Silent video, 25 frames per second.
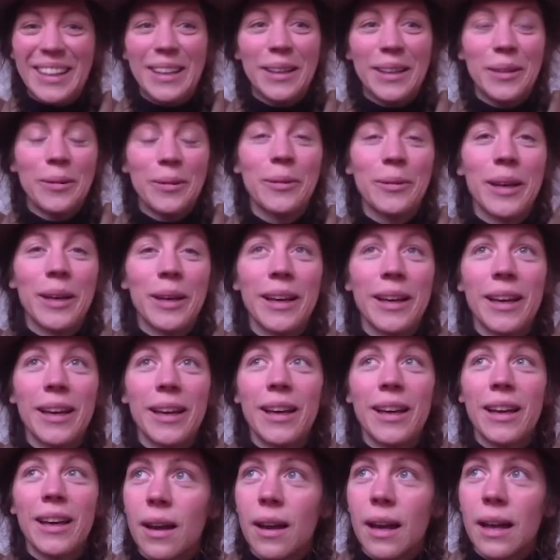You,
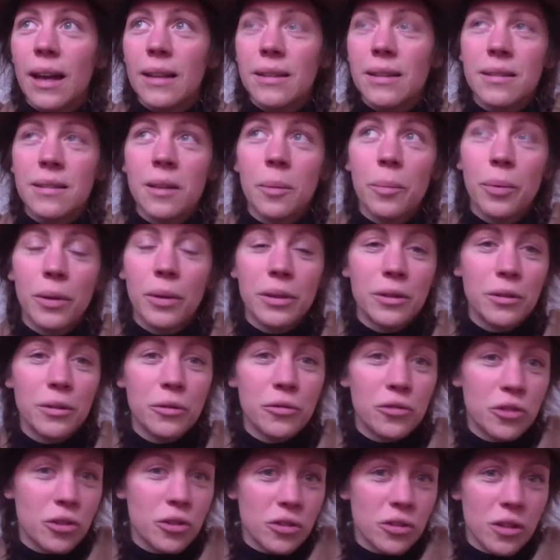at some point
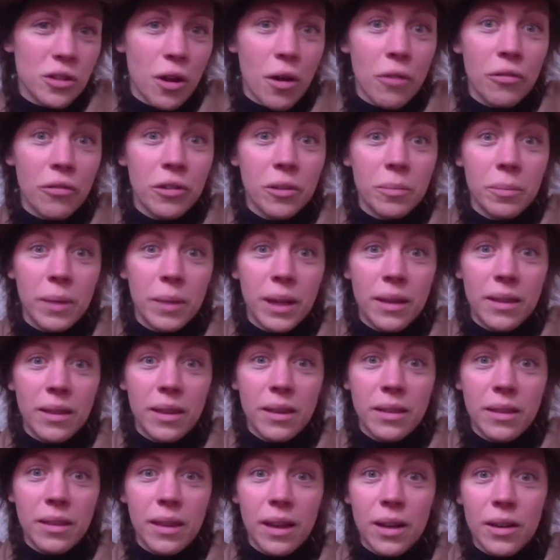you just offered me
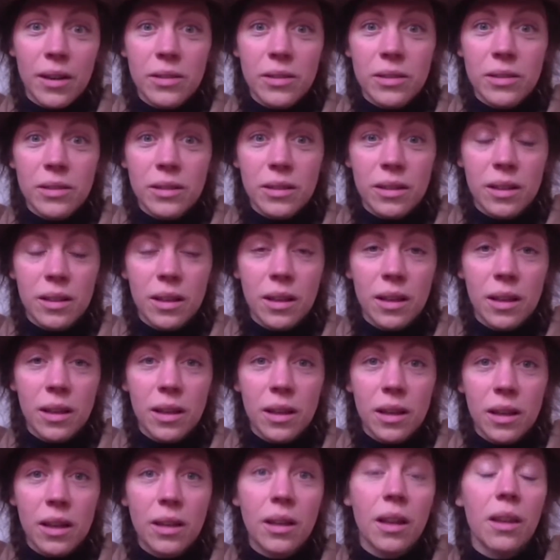that there's
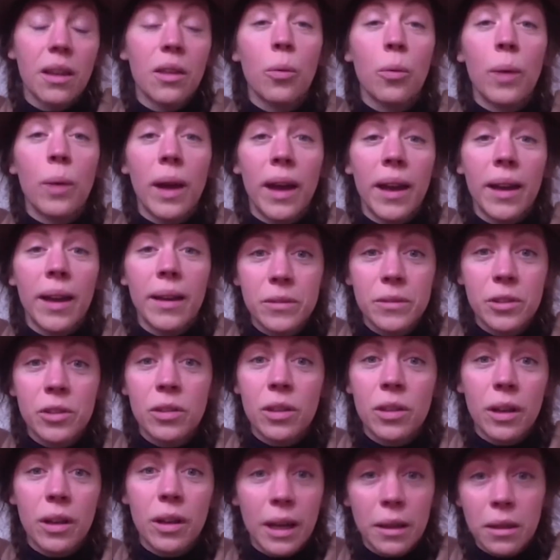another way
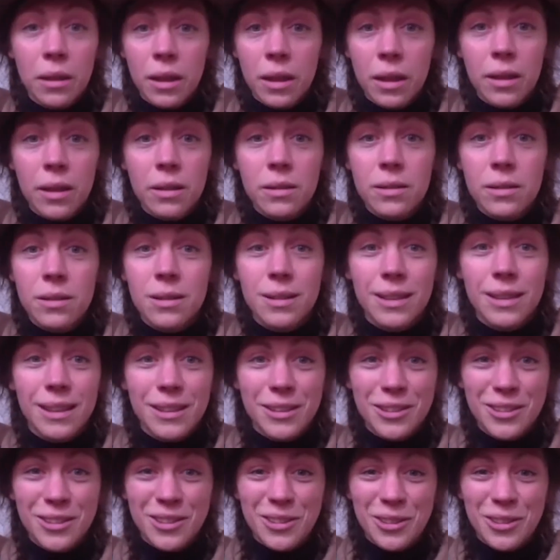to look at things
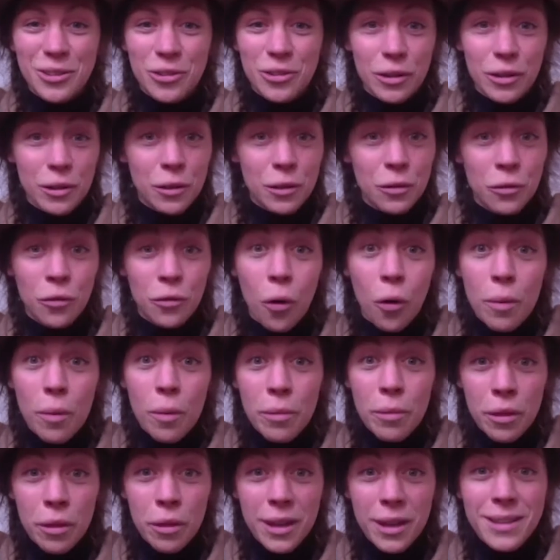and to
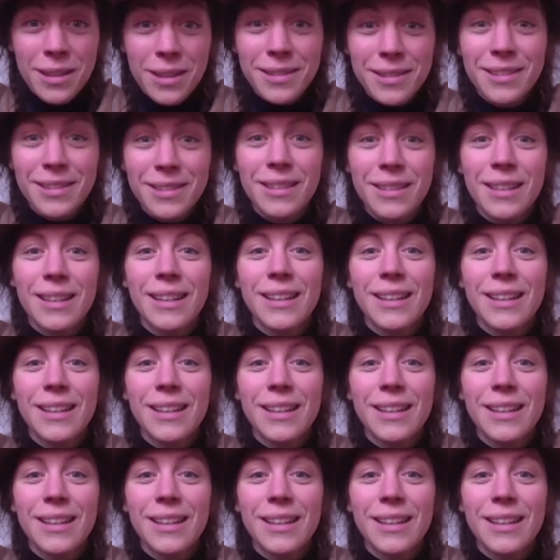transform things.